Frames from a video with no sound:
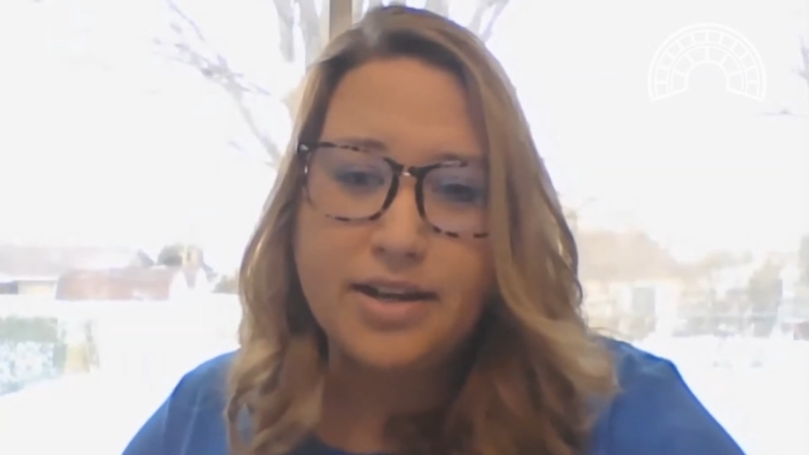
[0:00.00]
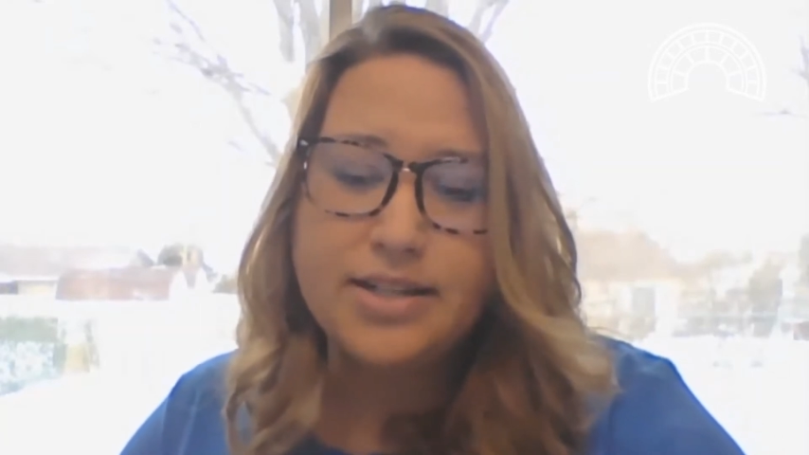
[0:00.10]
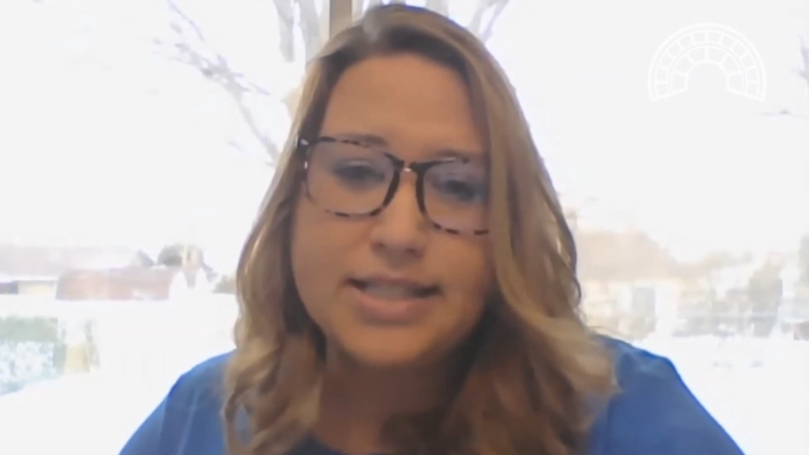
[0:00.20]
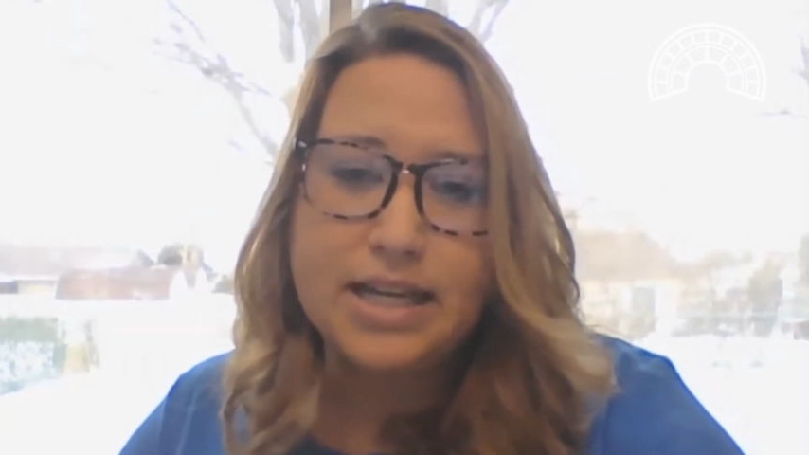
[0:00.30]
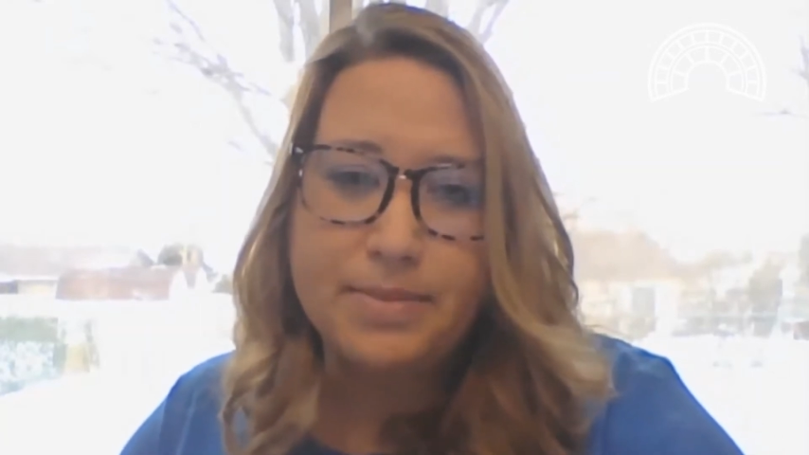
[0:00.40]

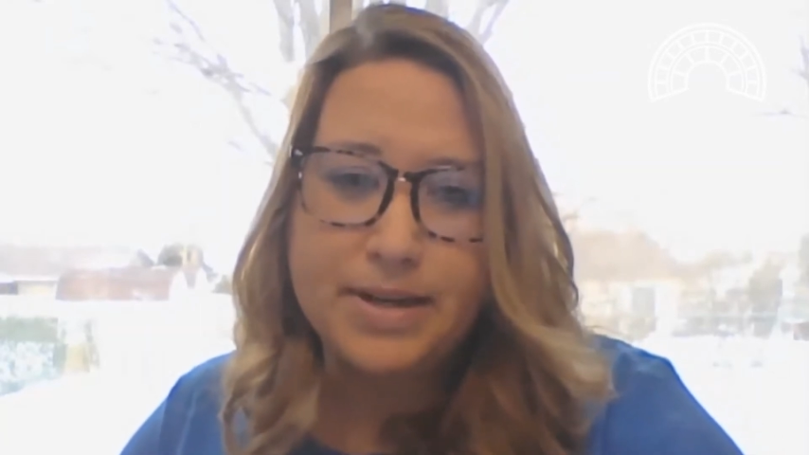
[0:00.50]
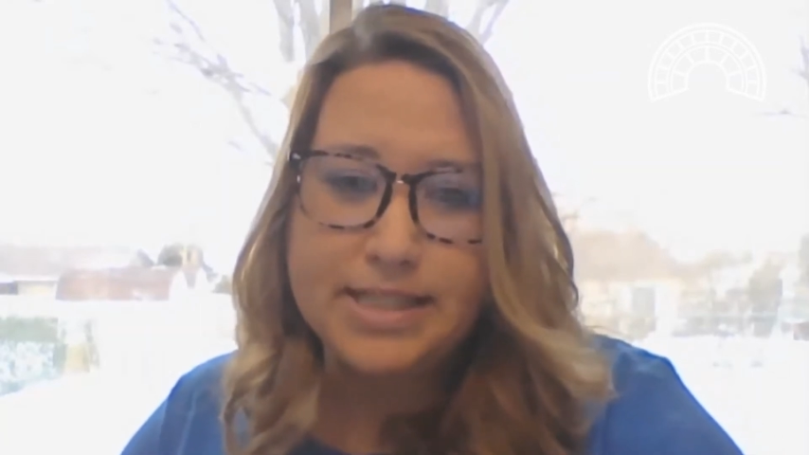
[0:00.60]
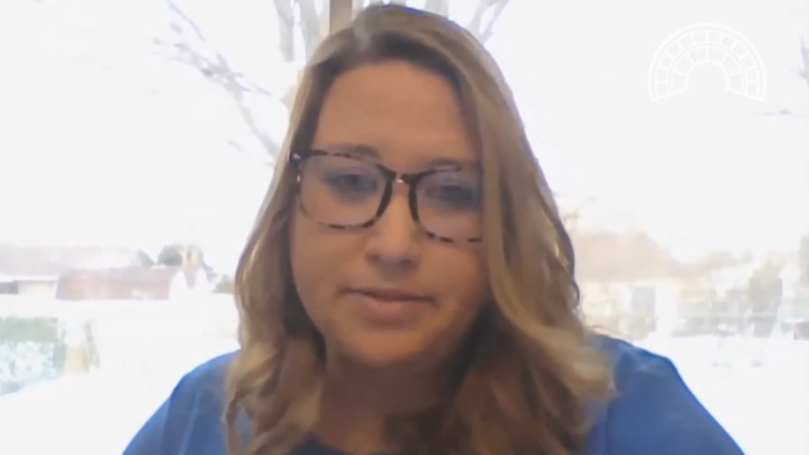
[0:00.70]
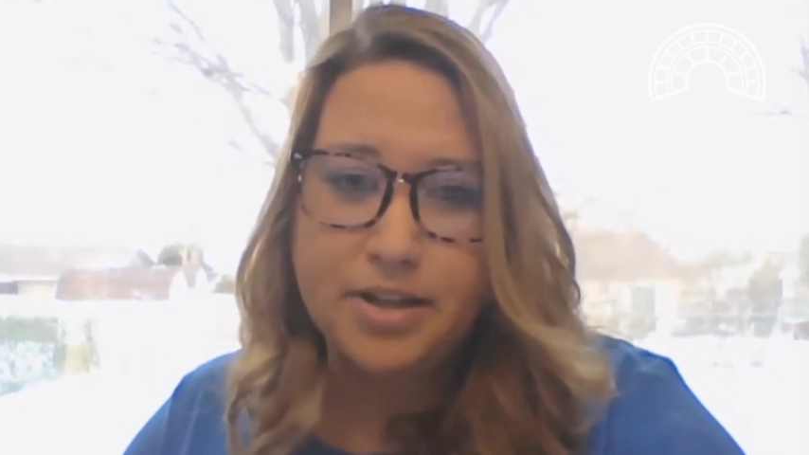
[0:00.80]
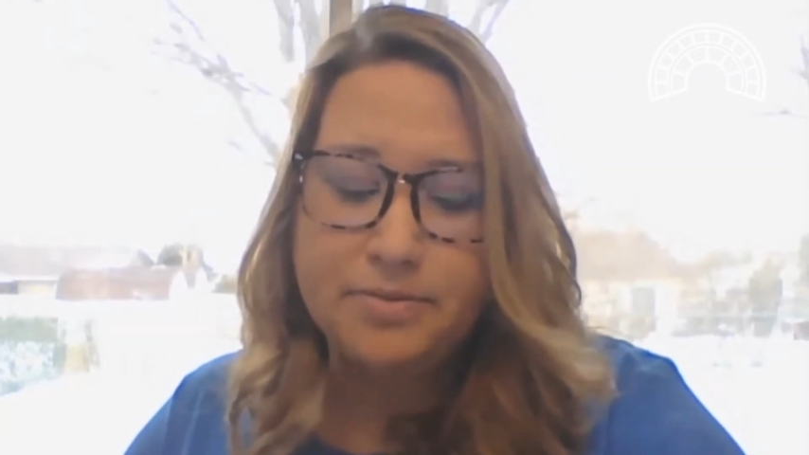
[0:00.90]
set myself
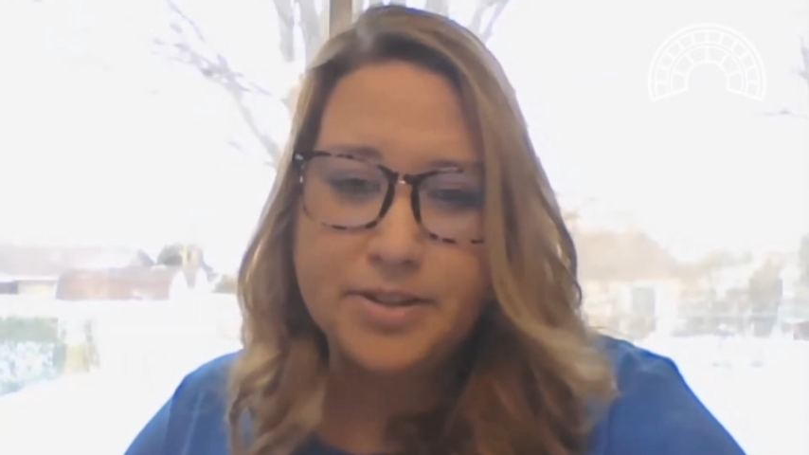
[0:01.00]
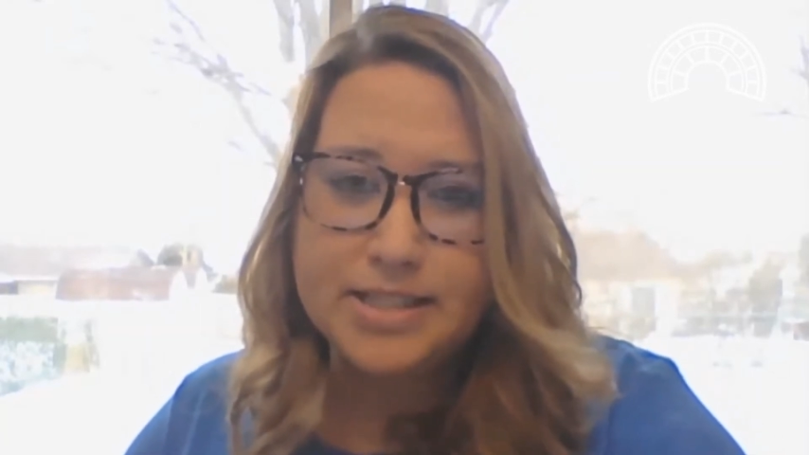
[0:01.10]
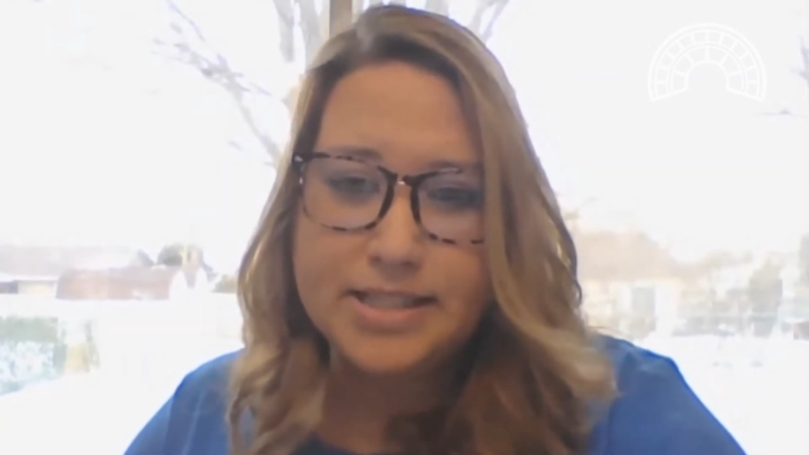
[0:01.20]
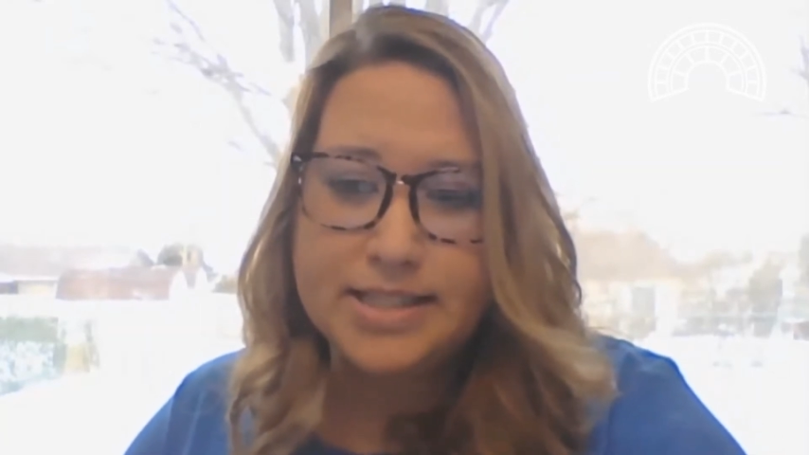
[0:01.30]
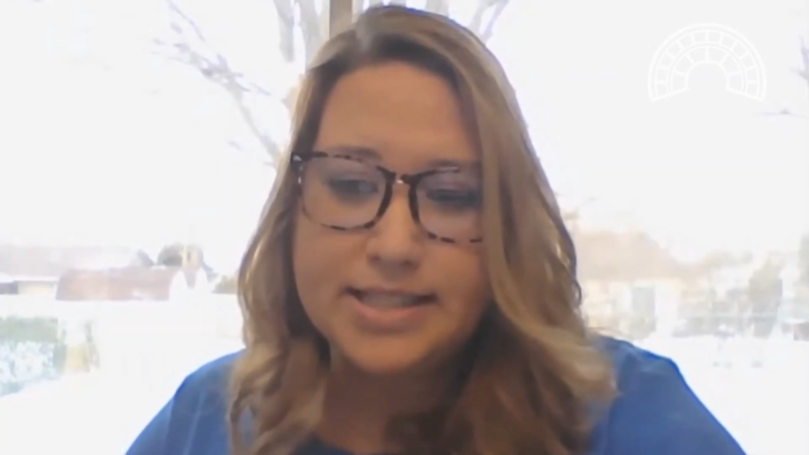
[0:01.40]
up for
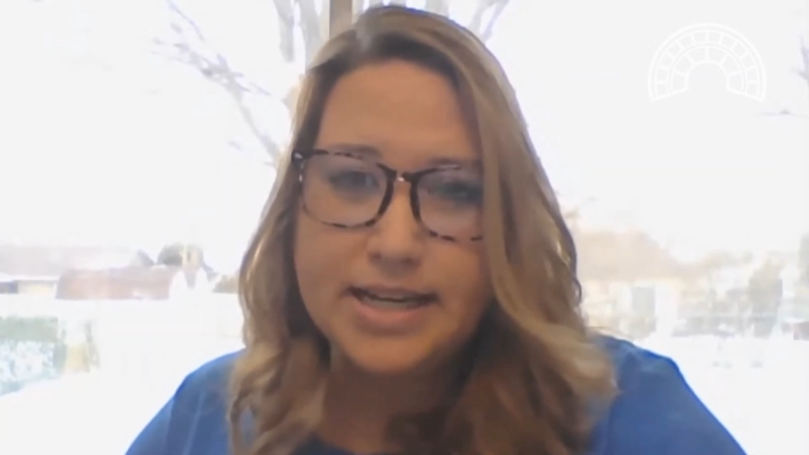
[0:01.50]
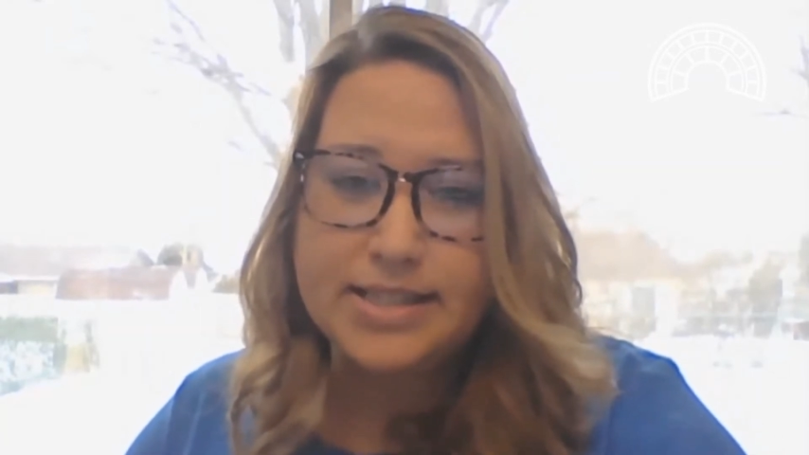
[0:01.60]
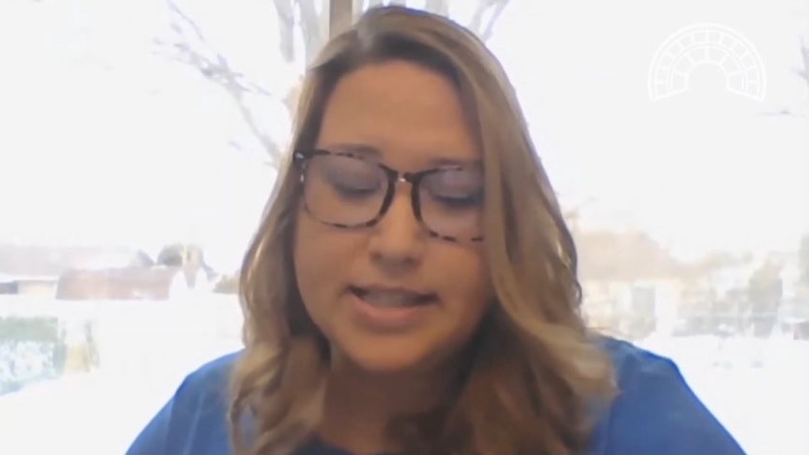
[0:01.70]
success.